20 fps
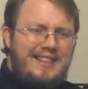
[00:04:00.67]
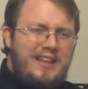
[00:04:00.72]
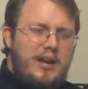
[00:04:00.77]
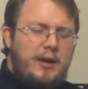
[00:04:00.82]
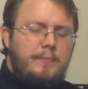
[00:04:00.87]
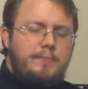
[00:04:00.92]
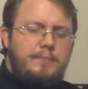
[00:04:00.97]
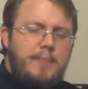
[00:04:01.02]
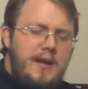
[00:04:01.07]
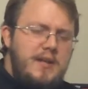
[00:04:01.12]

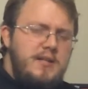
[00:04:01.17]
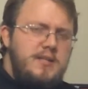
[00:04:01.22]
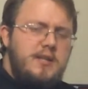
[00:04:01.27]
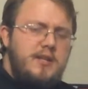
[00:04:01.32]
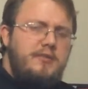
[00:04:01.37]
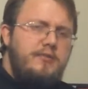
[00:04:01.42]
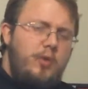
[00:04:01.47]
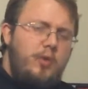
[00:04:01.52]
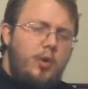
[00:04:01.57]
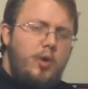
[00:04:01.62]
their
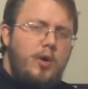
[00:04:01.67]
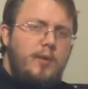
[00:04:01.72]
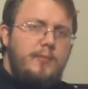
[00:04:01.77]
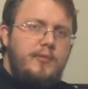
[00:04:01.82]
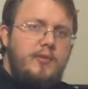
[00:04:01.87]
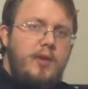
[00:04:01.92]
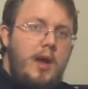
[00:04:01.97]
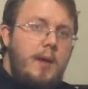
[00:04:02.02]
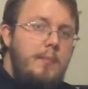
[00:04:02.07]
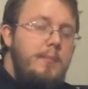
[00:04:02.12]
basic
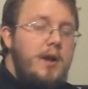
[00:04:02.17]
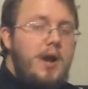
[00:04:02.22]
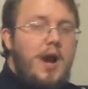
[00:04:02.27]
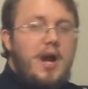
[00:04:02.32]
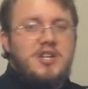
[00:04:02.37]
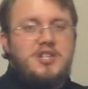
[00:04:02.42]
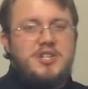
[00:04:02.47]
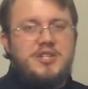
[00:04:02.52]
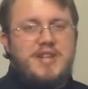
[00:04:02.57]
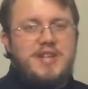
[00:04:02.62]
forms,
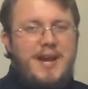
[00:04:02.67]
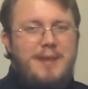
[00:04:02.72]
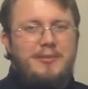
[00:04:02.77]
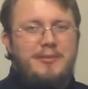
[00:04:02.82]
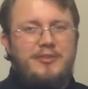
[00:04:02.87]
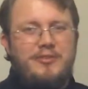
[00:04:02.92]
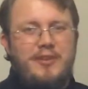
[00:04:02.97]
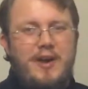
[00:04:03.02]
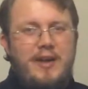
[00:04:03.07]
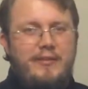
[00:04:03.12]
Makashi
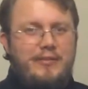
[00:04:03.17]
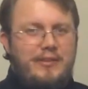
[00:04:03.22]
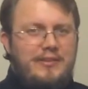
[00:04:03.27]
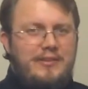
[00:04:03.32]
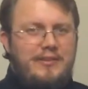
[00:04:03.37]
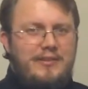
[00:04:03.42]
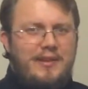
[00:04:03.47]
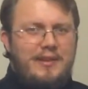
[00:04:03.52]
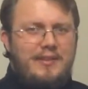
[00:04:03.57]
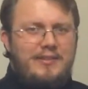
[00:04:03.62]
types 5 and
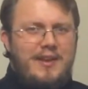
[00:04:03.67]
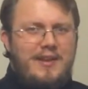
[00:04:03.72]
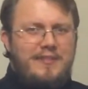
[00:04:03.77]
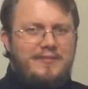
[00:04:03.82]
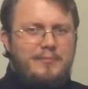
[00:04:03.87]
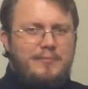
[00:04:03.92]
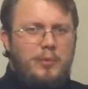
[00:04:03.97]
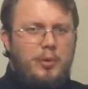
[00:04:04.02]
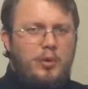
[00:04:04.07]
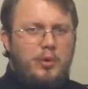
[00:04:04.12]
6
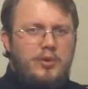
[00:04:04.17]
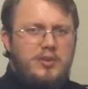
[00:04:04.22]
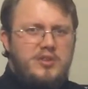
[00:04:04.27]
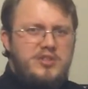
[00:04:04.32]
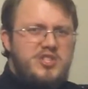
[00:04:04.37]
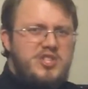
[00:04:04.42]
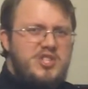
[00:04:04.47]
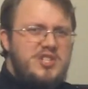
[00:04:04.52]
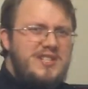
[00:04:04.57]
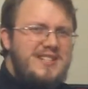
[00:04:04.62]
have more
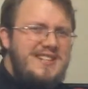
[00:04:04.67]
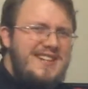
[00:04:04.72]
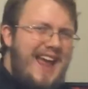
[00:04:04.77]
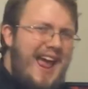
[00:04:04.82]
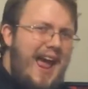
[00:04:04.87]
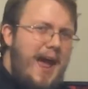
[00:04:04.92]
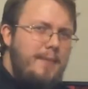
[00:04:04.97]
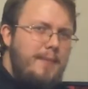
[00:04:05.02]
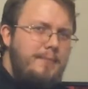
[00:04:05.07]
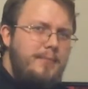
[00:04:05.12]

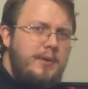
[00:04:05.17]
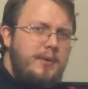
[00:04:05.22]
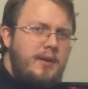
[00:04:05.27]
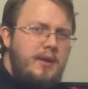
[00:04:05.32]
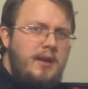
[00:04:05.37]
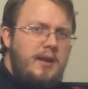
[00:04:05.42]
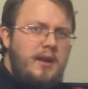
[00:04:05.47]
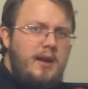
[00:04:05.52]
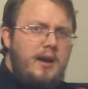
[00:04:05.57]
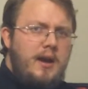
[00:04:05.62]
snap
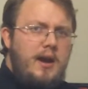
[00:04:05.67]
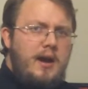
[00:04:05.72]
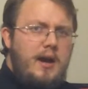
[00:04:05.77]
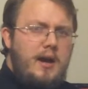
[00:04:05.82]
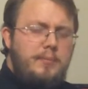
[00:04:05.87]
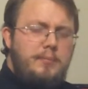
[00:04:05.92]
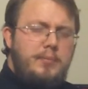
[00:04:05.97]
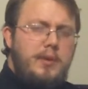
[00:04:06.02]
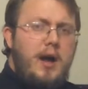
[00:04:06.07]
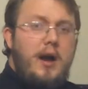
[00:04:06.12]

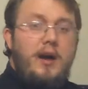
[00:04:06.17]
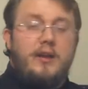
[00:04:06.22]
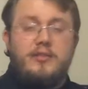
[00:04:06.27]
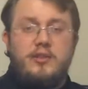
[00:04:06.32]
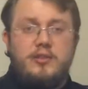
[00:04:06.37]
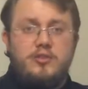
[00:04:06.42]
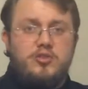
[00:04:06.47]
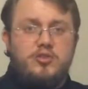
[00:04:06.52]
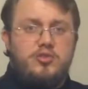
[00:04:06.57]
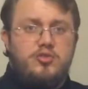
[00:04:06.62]
blocks
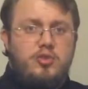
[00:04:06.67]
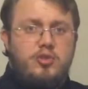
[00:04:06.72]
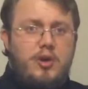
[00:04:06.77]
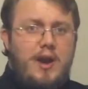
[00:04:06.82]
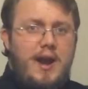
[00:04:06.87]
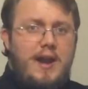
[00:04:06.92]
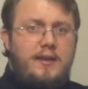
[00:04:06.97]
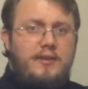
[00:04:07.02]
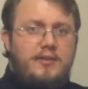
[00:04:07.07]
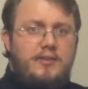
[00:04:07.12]
and
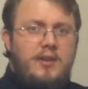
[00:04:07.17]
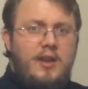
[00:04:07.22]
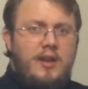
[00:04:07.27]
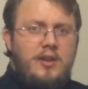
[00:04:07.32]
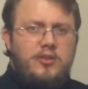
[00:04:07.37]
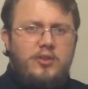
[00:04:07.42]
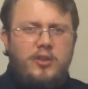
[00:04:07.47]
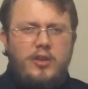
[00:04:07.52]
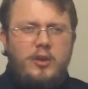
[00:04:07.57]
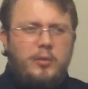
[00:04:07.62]
strikes,
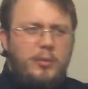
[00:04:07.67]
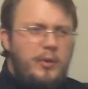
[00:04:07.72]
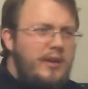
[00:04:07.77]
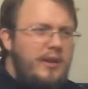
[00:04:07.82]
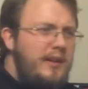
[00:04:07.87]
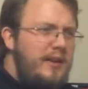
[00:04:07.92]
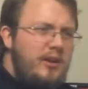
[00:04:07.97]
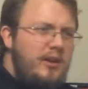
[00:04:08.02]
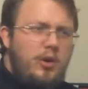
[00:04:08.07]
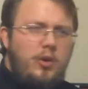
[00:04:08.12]
so they
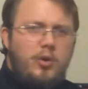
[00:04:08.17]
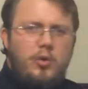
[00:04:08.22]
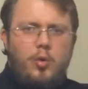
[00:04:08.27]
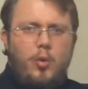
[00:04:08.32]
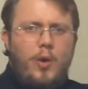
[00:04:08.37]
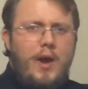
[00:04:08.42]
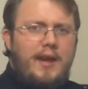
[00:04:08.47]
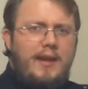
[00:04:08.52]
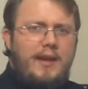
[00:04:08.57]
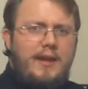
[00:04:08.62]
really don't
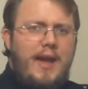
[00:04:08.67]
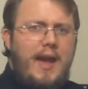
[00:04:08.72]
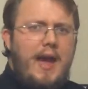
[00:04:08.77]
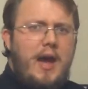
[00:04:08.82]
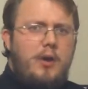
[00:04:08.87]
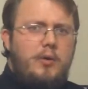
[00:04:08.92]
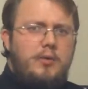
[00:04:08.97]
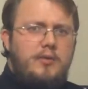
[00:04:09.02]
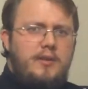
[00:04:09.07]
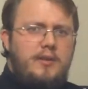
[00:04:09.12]
quite
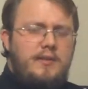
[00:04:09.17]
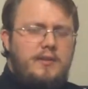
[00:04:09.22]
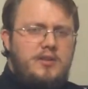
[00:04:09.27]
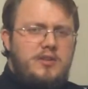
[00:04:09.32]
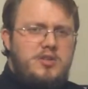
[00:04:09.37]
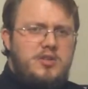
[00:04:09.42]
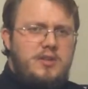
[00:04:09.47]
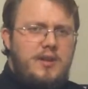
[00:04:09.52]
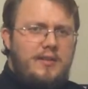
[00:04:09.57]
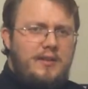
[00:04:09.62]
count in
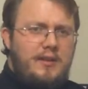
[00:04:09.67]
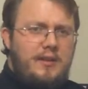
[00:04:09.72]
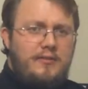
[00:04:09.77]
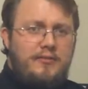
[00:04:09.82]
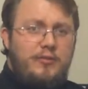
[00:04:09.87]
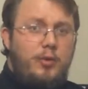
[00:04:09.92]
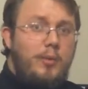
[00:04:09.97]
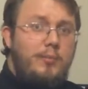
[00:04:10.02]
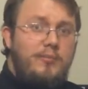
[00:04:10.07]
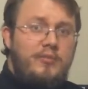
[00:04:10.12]
the
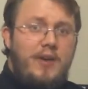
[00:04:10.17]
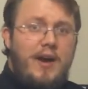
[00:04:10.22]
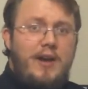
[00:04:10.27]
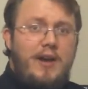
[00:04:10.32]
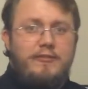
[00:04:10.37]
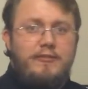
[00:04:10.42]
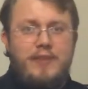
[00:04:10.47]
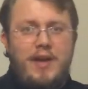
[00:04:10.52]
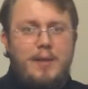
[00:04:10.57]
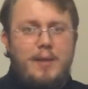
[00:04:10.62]
Form
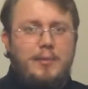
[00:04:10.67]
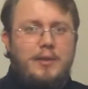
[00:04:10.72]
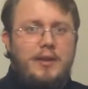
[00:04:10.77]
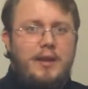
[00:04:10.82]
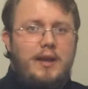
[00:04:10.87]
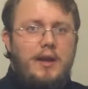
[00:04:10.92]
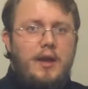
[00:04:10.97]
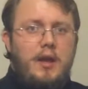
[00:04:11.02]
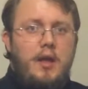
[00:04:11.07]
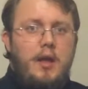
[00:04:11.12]
5
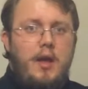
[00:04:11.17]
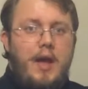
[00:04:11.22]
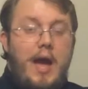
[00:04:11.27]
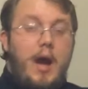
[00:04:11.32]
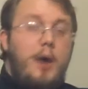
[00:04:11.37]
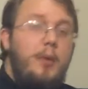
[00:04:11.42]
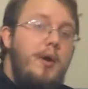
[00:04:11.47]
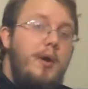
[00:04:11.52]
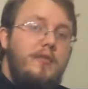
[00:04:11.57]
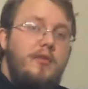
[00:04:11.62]
family.
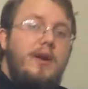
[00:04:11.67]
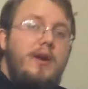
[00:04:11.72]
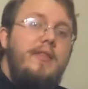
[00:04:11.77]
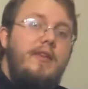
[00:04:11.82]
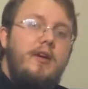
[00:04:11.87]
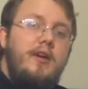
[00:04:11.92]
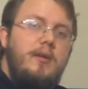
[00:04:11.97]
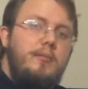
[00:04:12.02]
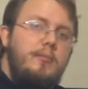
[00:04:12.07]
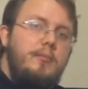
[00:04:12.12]
However, in
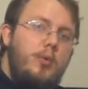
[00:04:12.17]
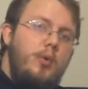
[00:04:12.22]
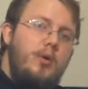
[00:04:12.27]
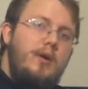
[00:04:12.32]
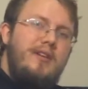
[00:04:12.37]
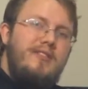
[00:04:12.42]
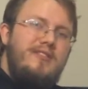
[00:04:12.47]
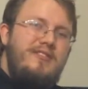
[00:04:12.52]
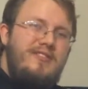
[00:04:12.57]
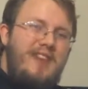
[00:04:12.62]
their more
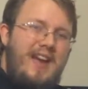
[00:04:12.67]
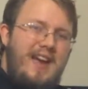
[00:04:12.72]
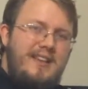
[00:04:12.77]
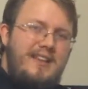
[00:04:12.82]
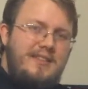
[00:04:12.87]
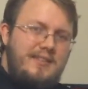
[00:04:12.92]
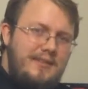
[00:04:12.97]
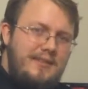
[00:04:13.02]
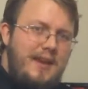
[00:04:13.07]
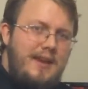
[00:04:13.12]

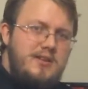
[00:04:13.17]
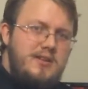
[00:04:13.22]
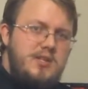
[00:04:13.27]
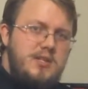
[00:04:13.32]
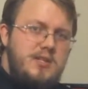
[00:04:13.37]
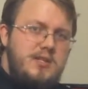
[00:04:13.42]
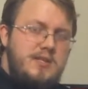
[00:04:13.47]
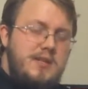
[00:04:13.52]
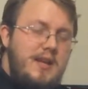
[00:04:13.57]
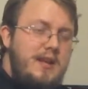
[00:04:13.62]
advanced
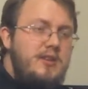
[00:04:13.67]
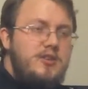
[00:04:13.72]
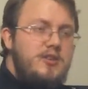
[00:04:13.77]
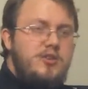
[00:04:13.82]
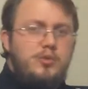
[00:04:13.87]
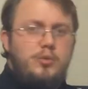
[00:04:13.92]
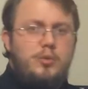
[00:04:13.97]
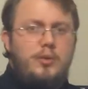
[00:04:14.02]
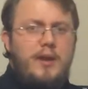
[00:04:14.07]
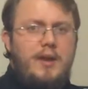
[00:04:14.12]
stages, they
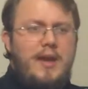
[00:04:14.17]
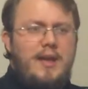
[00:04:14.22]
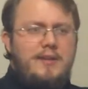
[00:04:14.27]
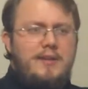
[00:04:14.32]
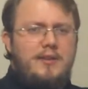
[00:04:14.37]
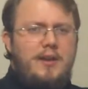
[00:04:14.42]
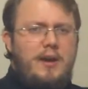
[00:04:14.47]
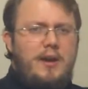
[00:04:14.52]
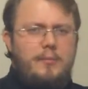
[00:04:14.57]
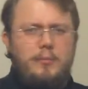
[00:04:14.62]
do
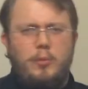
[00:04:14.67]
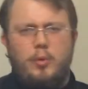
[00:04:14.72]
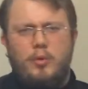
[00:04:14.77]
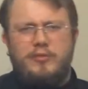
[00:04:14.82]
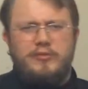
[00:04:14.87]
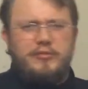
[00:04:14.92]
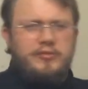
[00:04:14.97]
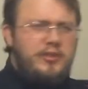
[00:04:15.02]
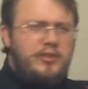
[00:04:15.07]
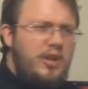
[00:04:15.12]
get a more
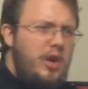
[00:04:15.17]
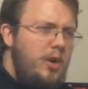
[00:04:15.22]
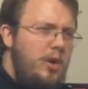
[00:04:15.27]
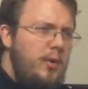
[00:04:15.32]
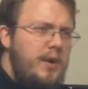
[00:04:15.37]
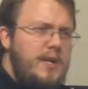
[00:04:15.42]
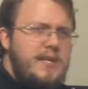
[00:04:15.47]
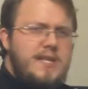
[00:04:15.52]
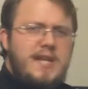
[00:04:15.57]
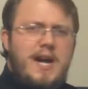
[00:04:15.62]

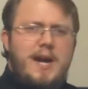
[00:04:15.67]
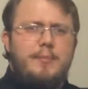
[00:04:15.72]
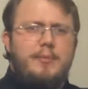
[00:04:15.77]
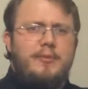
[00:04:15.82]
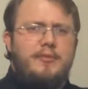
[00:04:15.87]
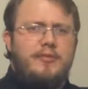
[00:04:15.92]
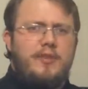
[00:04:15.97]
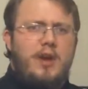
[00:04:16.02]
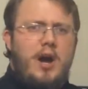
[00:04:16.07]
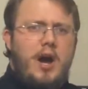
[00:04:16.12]
flowy type
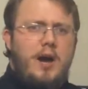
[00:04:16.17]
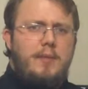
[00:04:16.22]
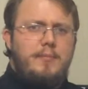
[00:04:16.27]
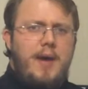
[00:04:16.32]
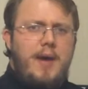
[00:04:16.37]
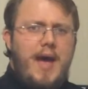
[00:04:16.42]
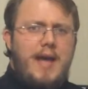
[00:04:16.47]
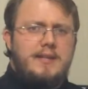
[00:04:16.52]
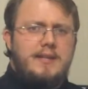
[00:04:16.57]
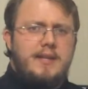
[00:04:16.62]
of
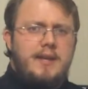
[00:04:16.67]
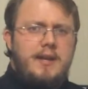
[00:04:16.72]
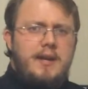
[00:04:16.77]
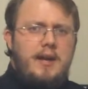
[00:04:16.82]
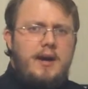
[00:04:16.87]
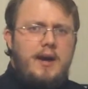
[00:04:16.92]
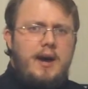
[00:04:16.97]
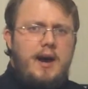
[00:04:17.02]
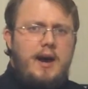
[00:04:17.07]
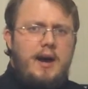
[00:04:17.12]
combat
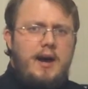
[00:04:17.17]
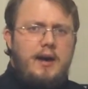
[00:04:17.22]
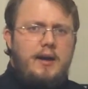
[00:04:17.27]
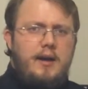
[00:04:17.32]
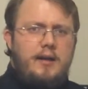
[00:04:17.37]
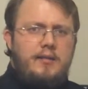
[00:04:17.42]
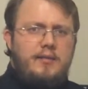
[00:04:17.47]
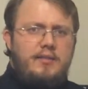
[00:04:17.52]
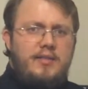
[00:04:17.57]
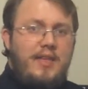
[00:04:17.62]

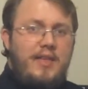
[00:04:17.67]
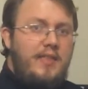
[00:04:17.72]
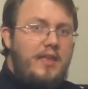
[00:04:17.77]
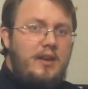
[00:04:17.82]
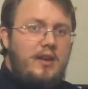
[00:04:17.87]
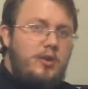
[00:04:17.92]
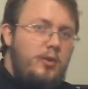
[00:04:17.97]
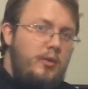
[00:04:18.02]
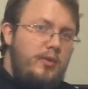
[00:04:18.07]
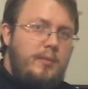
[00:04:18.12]
than they
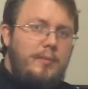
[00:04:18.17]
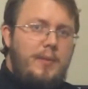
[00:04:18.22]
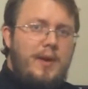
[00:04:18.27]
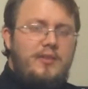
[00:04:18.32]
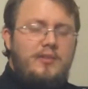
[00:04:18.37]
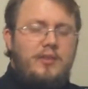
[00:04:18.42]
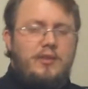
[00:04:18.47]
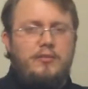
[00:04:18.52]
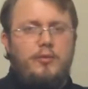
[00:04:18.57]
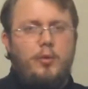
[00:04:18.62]
do in the
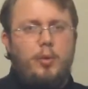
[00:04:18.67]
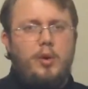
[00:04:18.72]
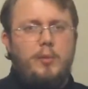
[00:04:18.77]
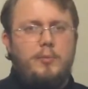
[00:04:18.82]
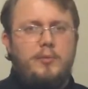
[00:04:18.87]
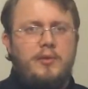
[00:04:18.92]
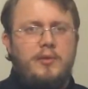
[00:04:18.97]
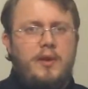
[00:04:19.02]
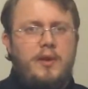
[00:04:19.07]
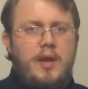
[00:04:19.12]
basic
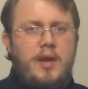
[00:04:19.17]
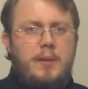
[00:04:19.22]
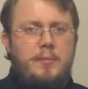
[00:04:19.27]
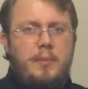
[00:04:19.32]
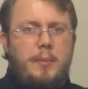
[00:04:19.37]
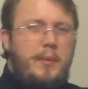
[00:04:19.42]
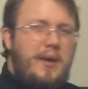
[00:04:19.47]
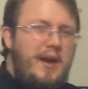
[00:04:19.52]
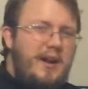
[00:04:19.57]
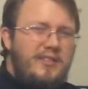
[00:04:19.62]
forms.
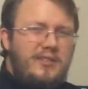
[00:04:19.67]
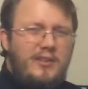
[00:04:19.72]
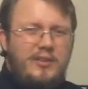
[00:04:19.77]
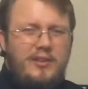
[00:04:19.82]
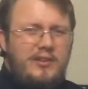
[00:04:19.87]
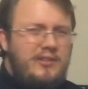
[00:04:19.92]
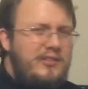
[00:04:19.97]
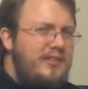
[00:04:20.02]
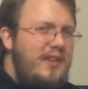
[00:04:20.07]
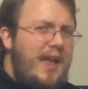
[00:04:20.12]
But because of
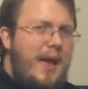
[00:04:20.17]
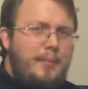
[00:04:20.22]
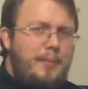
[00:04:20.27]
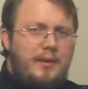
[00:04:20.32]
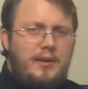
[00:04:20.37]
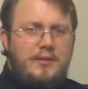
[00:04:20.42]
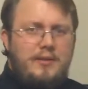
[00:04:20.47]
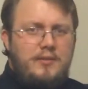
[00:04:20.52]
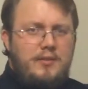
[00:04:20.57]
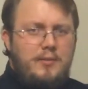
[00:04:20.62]
their
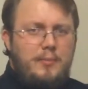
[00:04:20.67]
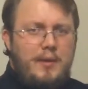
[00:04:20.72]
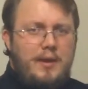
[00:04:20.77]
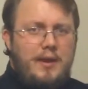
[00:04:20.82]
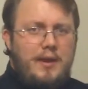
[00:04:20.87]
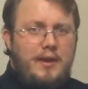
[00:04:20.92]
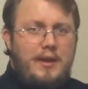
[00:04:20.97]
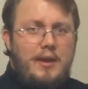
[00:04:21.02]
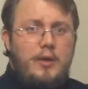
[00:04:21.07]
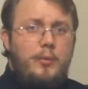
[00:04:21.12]
snappiness at the
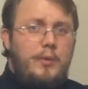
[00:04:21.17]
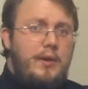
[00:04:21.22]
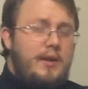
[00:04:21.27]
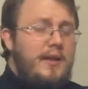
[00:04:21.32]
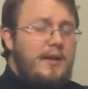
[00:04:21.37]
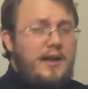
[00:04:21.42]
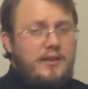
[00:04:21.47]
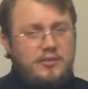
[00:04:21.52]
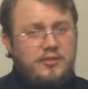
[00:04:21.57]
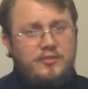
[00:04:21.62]
beginning, we
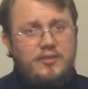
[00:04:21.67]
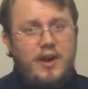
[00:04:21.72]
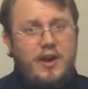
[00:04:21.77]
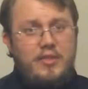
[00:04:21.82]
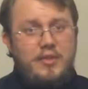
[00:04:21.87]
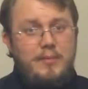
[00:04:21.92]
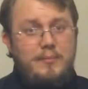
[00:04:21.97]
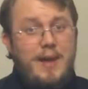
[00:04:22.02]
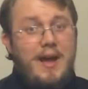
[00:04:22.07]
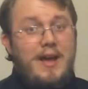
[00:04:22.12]
classify
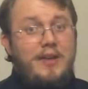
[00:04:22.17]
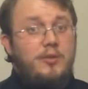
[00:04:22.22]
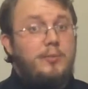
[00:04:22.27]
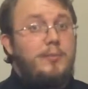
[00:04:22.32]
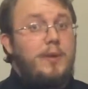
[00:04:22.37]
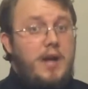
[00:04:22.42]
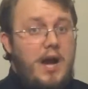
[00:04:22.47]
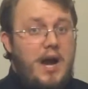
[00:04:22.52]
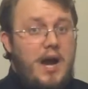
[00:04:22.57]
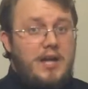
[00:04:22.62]
them as
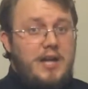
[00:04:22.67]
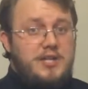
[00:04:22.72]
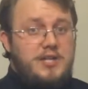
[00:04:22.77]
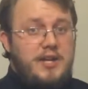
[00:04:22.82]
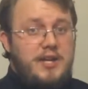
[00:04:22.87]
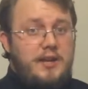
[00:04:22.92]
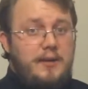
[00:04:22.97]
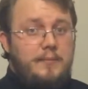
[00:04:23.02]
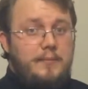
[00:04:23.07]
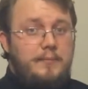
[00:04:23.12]
Makashi.